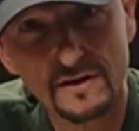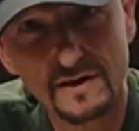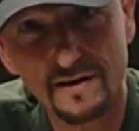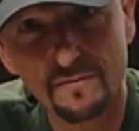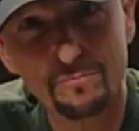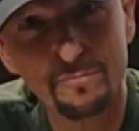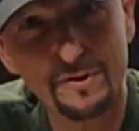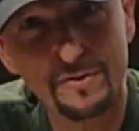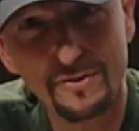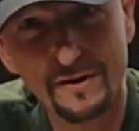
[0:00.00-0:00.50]

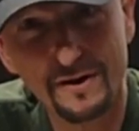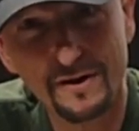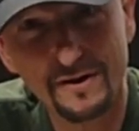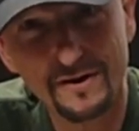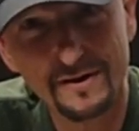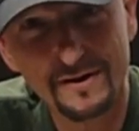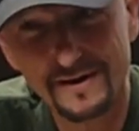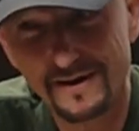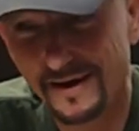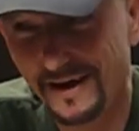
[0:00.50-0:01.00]
I've been there.
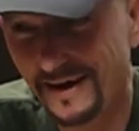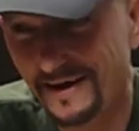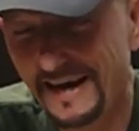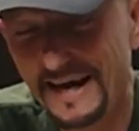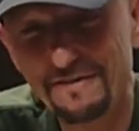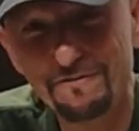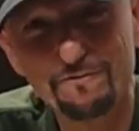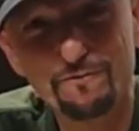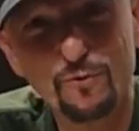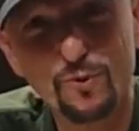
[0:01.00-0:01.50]
I
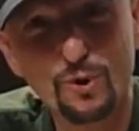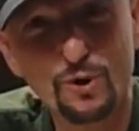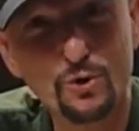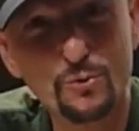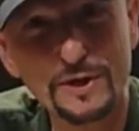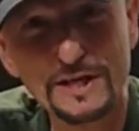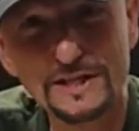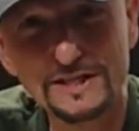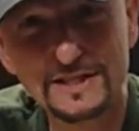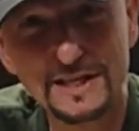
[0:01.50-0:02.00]
had 4
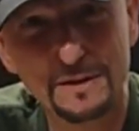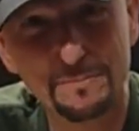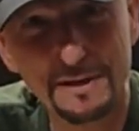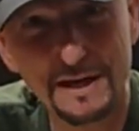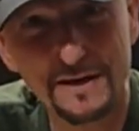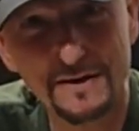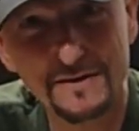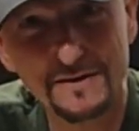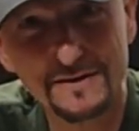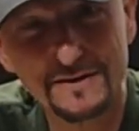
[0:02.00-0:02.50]
queens come
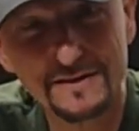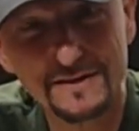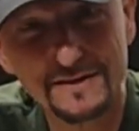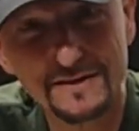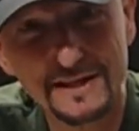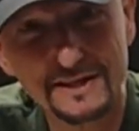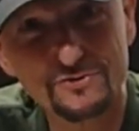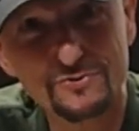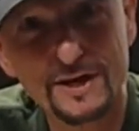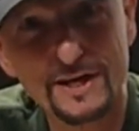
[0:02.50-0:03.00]
out.
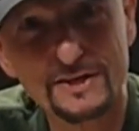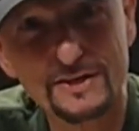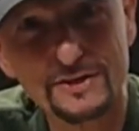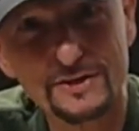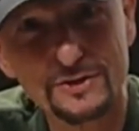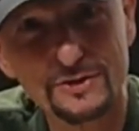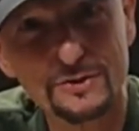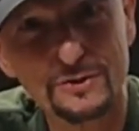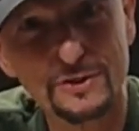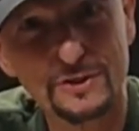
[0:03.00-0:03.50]
They tried to
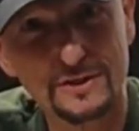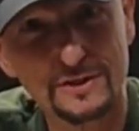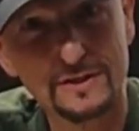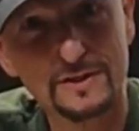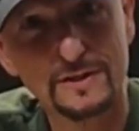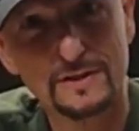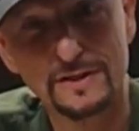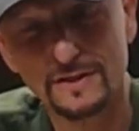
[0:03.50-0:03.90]
do a